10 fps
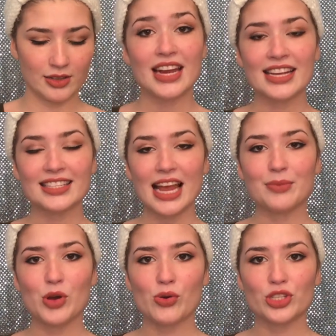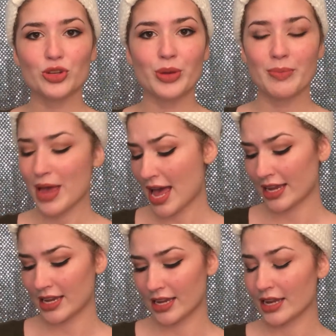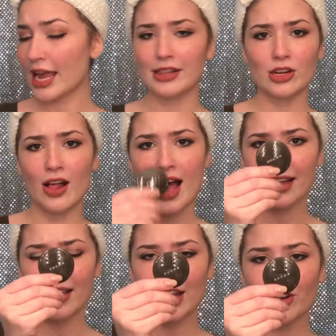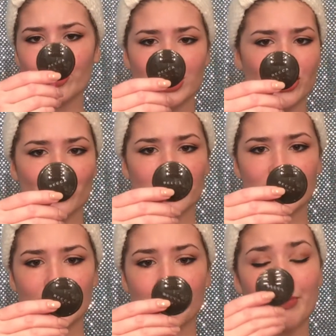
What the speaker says: Next, I'm going to be packing a little highlighter. This is just the